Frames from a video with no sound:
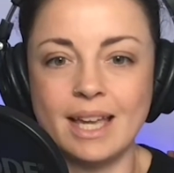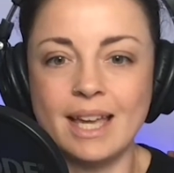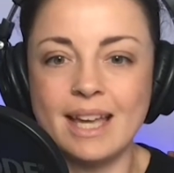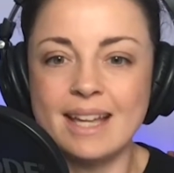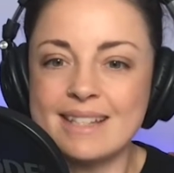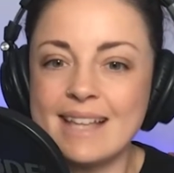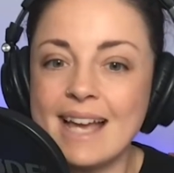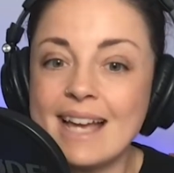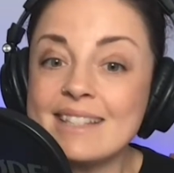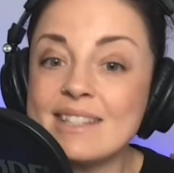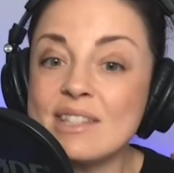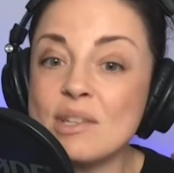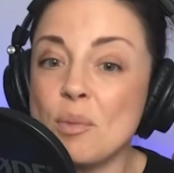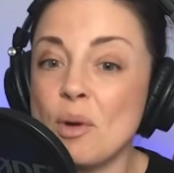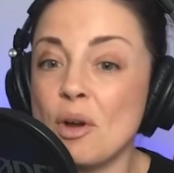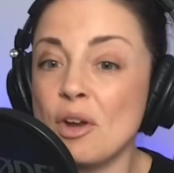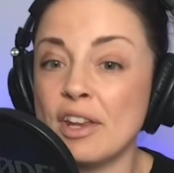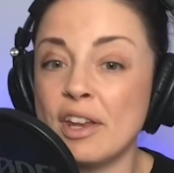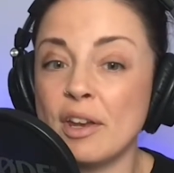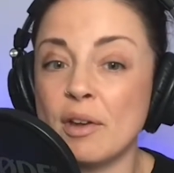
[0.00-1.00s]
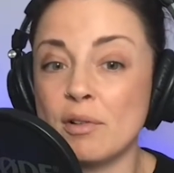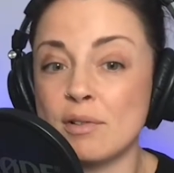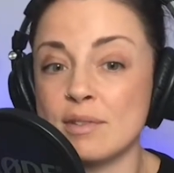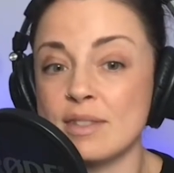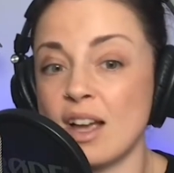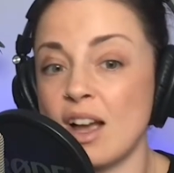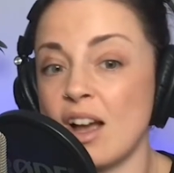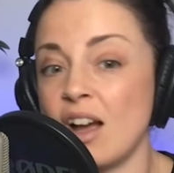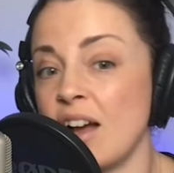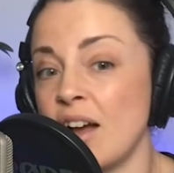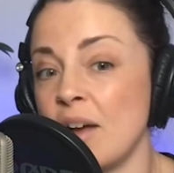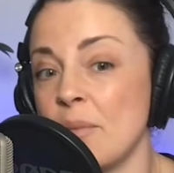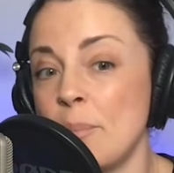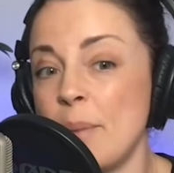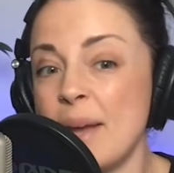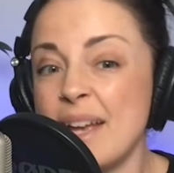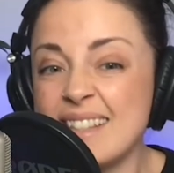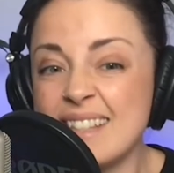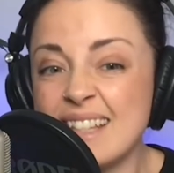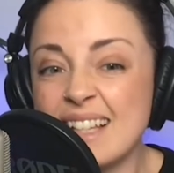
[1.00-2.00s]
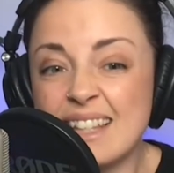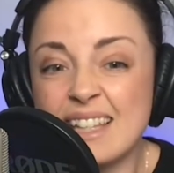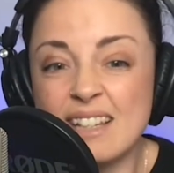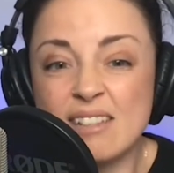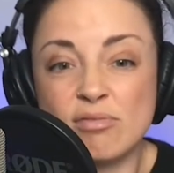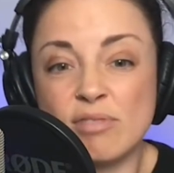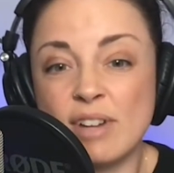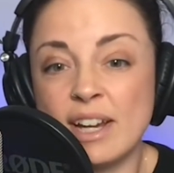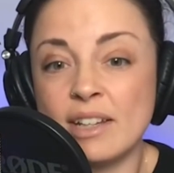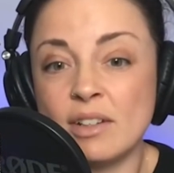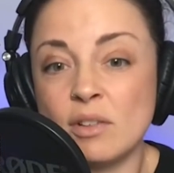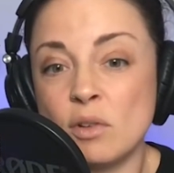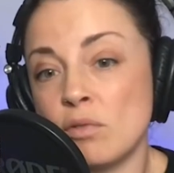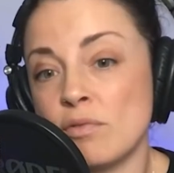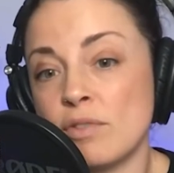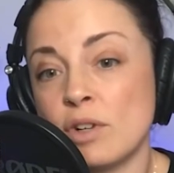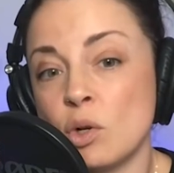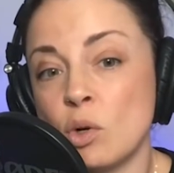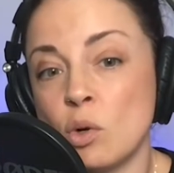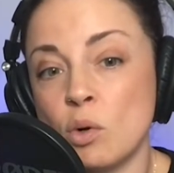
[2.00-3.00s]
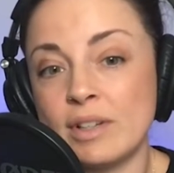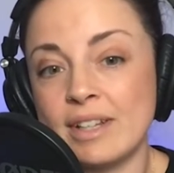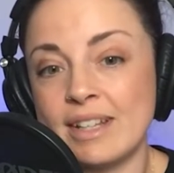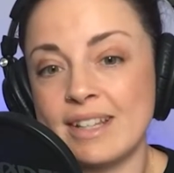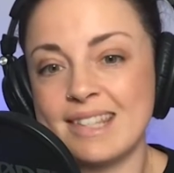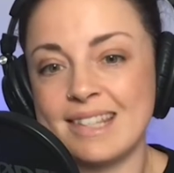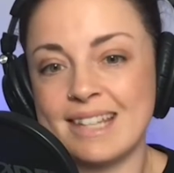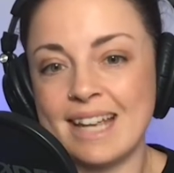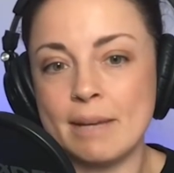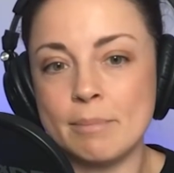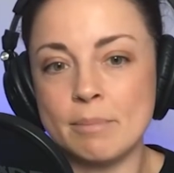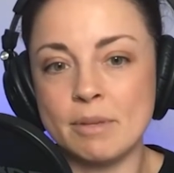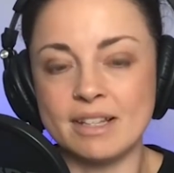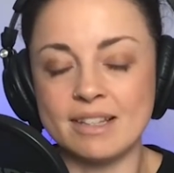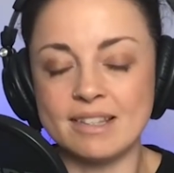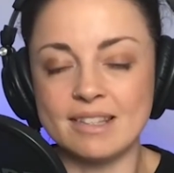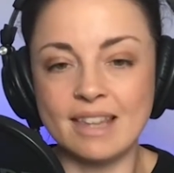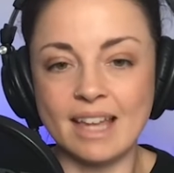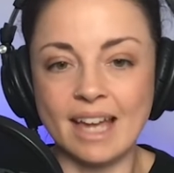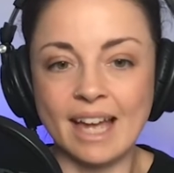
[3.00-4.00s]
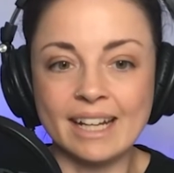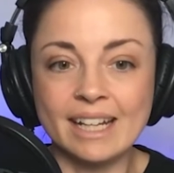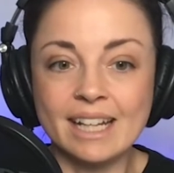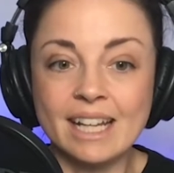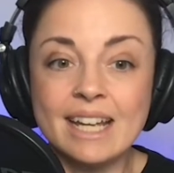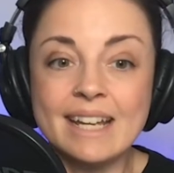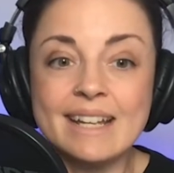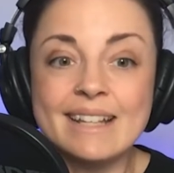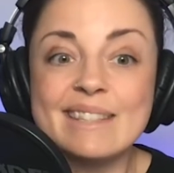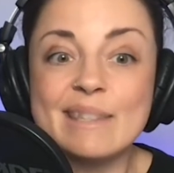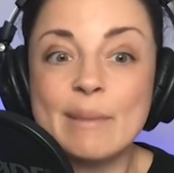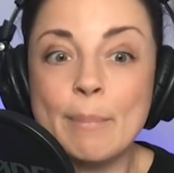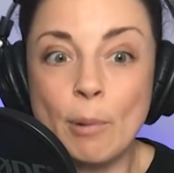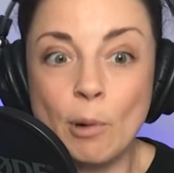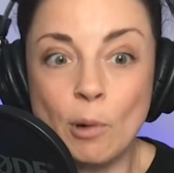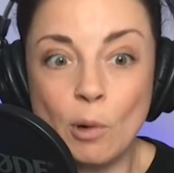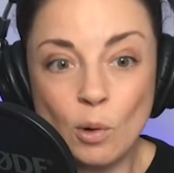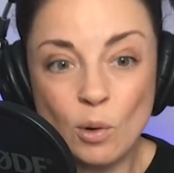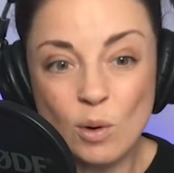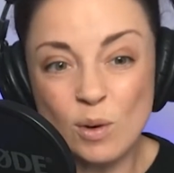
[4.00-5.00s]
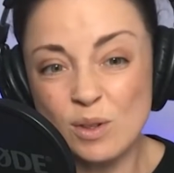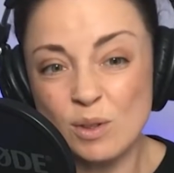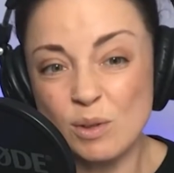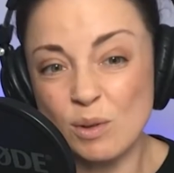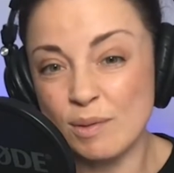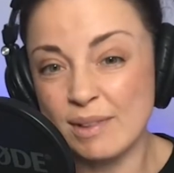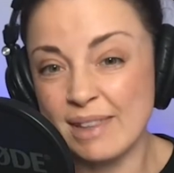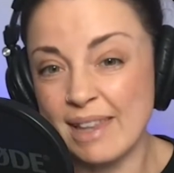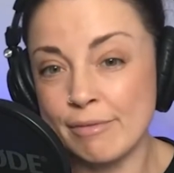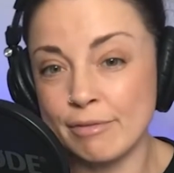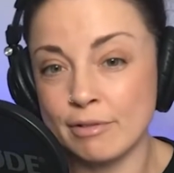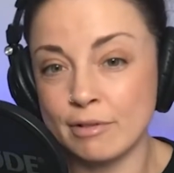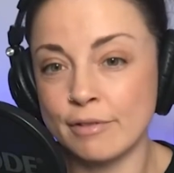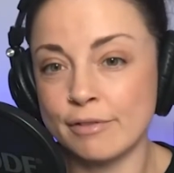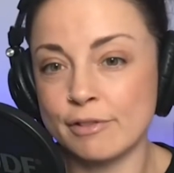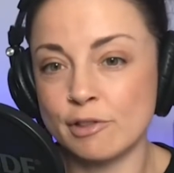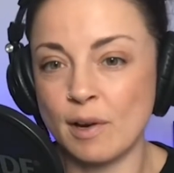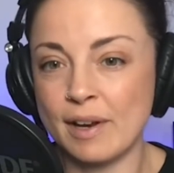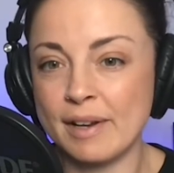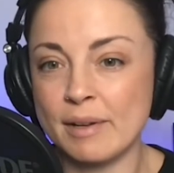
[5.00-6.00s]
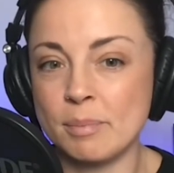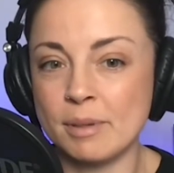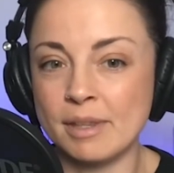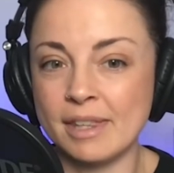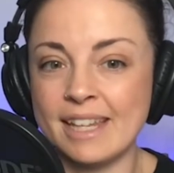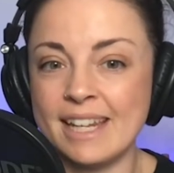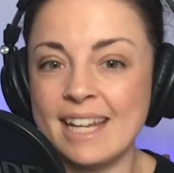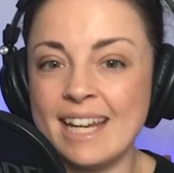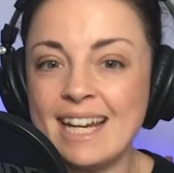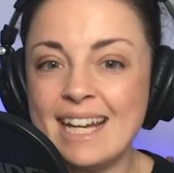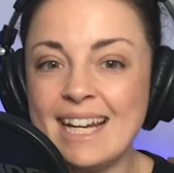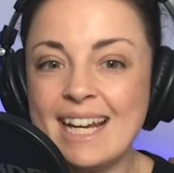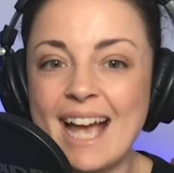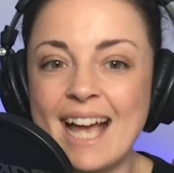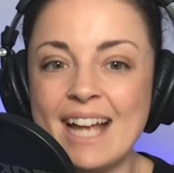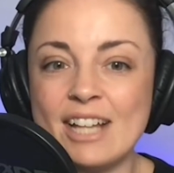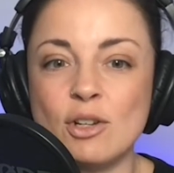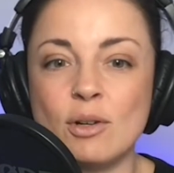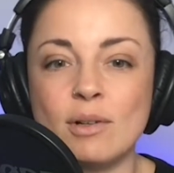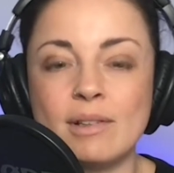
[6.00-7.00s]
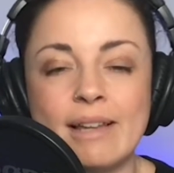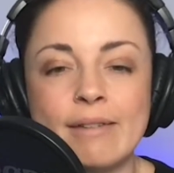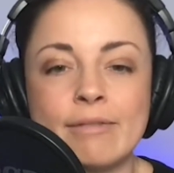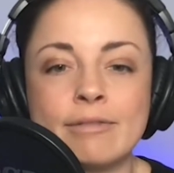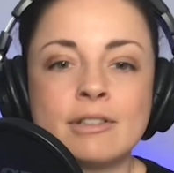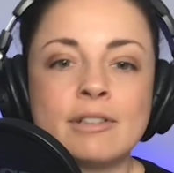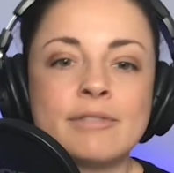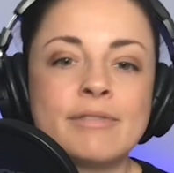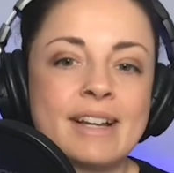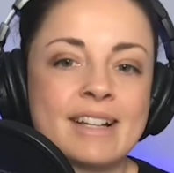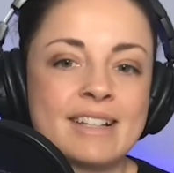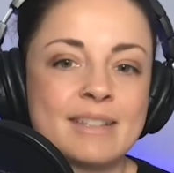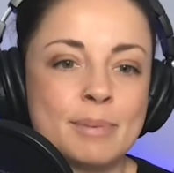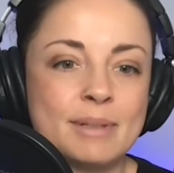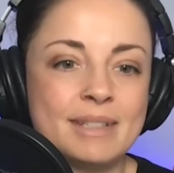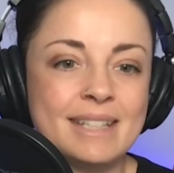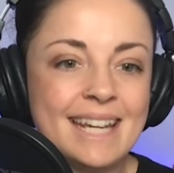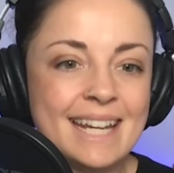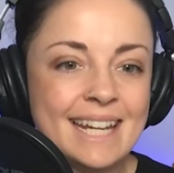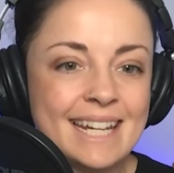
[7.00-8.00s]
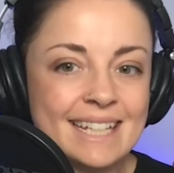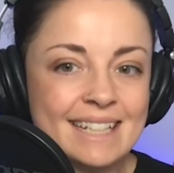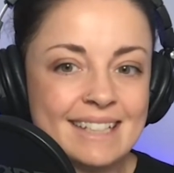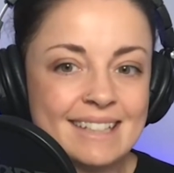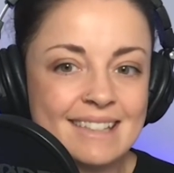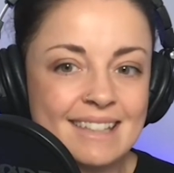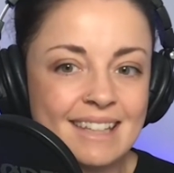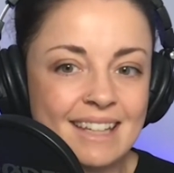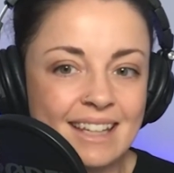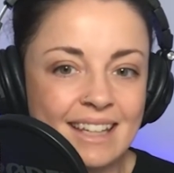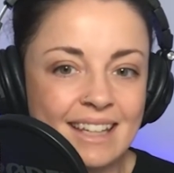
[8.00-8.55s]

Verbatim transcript: Testimonials are basically written or recorded statements that support your level of credibility and your level of expertise.